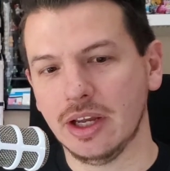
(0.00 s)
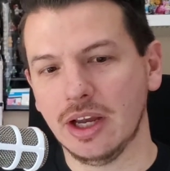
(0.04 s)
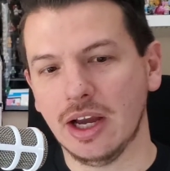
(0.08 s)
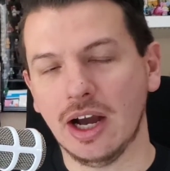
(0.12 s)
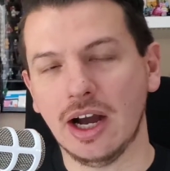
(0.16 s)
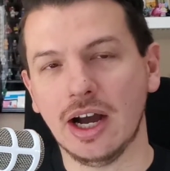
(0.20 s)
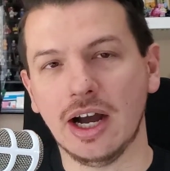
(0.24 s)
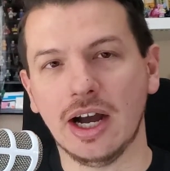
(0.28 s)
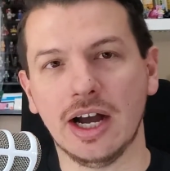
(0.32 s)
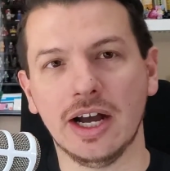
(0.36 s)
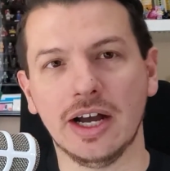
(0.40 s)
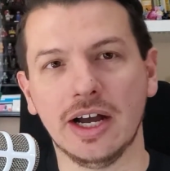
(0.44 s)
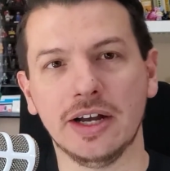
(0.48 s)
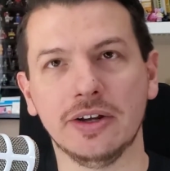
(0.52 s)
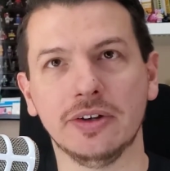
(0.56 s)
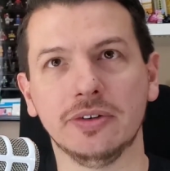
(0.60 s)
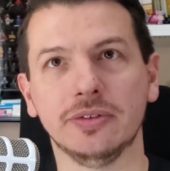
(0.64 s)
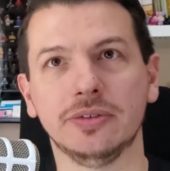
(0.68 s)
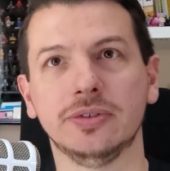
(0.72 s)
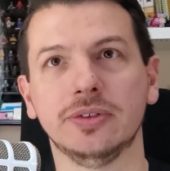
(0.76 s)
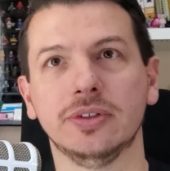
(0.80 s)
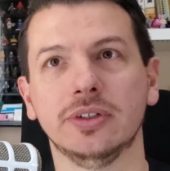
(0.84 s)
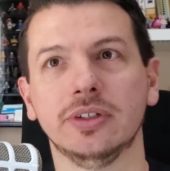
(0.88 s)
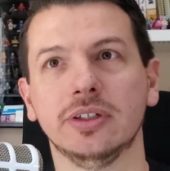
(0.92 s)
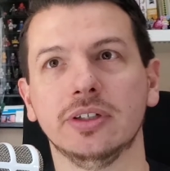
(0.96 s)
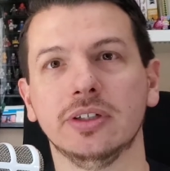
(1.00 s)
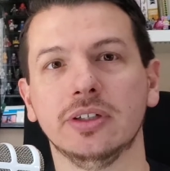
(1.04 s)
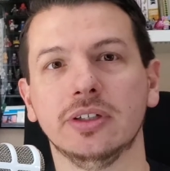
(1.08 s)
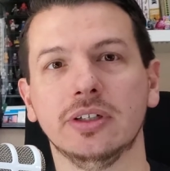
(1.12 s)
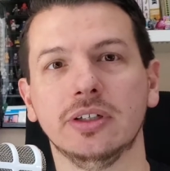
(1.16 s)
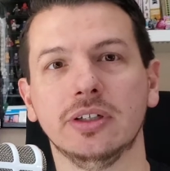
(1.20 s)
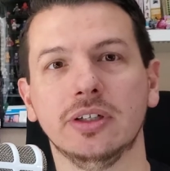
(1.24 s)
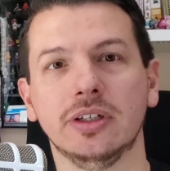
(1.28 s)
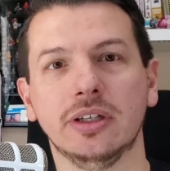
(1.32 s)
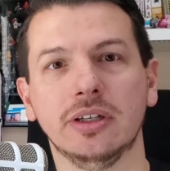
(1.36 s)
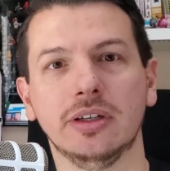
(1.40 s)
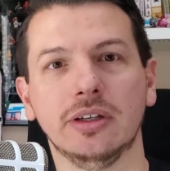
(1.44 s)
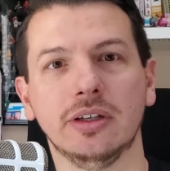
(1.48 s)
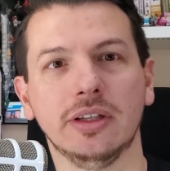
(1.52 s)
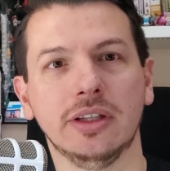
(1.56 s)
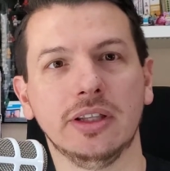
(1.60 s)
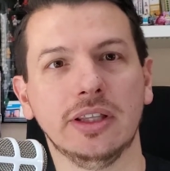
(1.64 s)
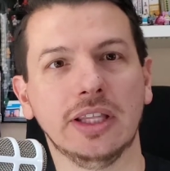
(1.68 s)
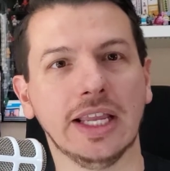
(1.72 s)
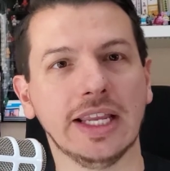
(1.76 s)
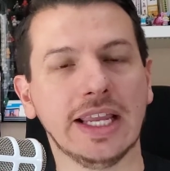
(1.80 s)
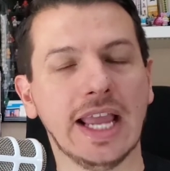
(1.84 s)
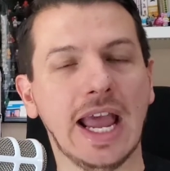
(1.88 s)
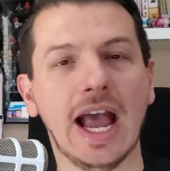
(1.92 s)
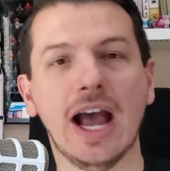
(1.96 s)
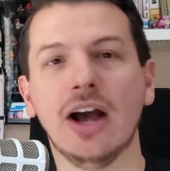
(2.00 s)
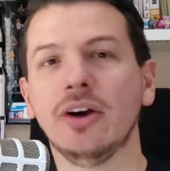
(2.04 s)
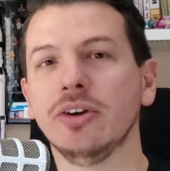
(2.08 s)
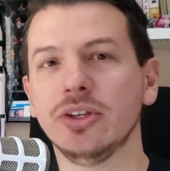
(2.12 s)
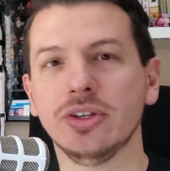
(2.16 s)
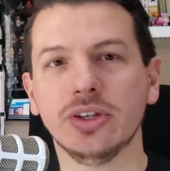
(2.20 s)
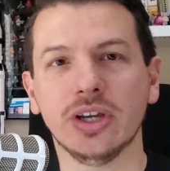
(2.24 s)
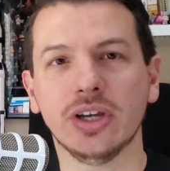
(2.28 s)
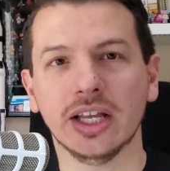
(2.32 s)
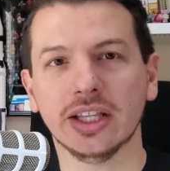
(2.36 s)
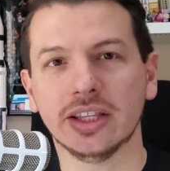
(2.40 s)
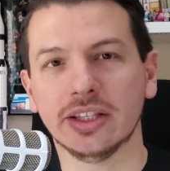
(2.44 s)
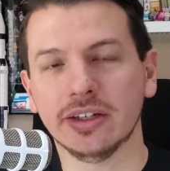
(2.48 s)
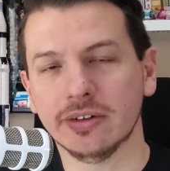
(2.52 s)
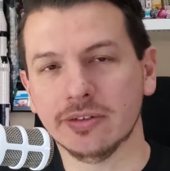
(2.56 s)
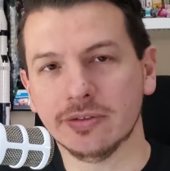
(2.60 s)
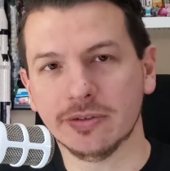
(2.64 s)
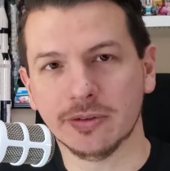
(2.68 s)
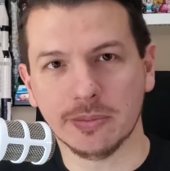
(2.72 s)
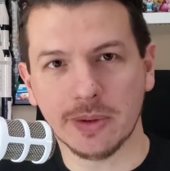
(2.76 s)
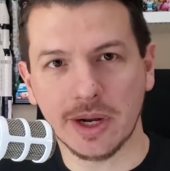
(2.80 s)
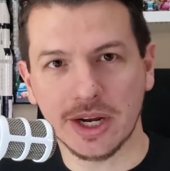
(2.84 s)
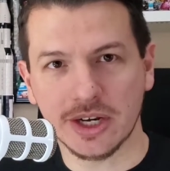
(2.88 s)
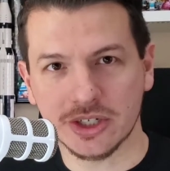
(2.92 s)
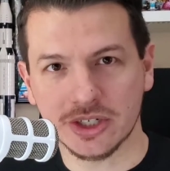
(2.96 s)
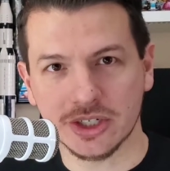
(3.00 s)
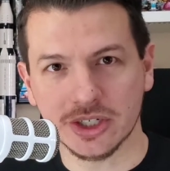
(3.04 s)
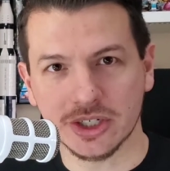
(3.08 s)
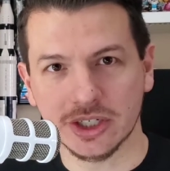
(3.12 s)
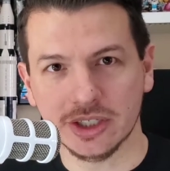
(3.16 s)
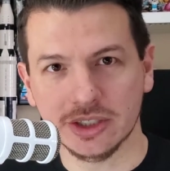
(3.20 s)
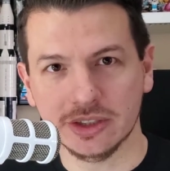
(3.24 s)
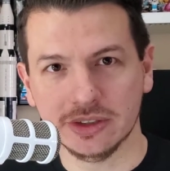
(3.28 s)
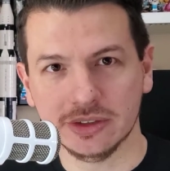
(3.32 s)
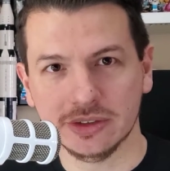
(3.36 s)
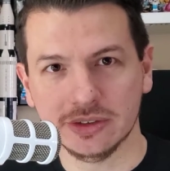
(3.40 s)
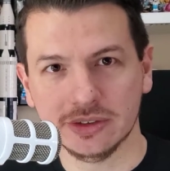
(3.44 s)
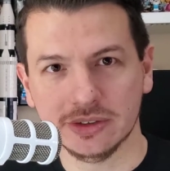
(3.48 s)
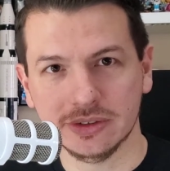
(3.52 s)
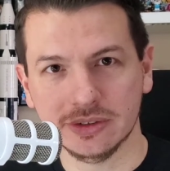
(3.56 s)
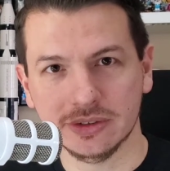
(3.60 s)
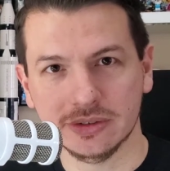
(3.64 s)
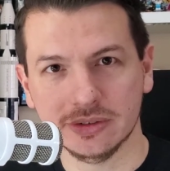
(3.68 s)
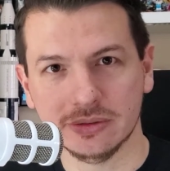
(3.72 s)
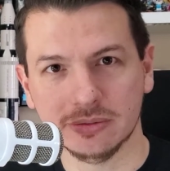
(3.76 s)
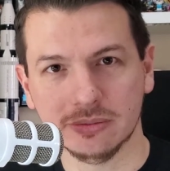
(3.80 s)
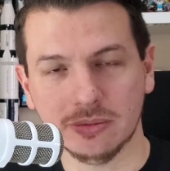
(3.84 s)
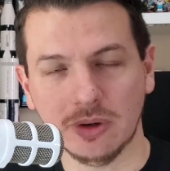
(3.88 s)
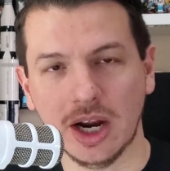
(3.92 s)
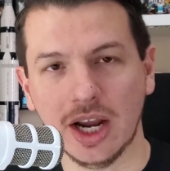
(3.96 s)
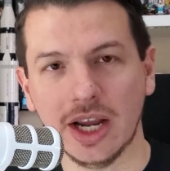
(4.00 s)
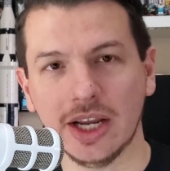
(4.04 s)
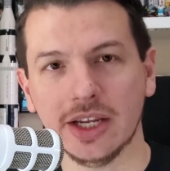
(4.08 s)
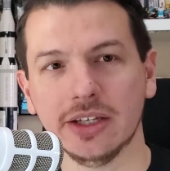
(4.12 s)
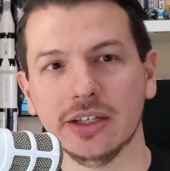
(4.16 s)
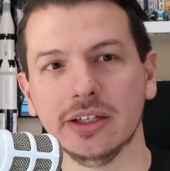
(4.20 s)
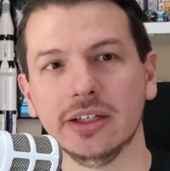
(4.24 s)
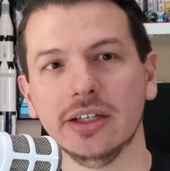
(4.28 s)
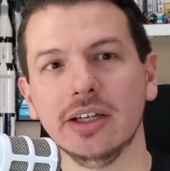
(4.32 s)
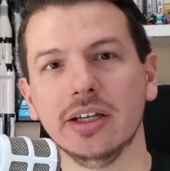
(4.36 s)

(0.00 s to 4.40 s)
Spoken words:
of like how you got their information, right?